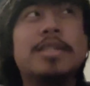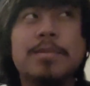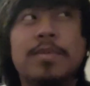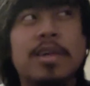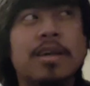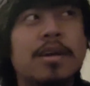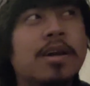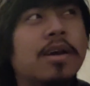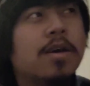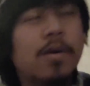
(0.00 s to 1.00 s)
something,
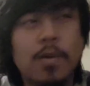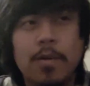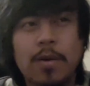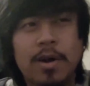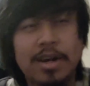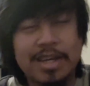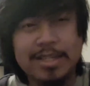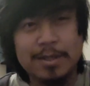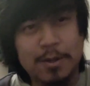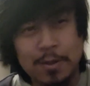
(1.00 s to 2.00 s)
or
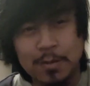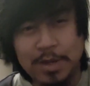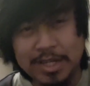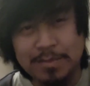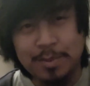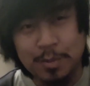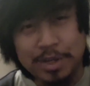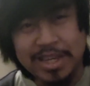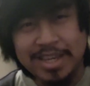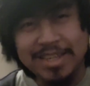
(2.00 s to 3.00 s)
it's always pre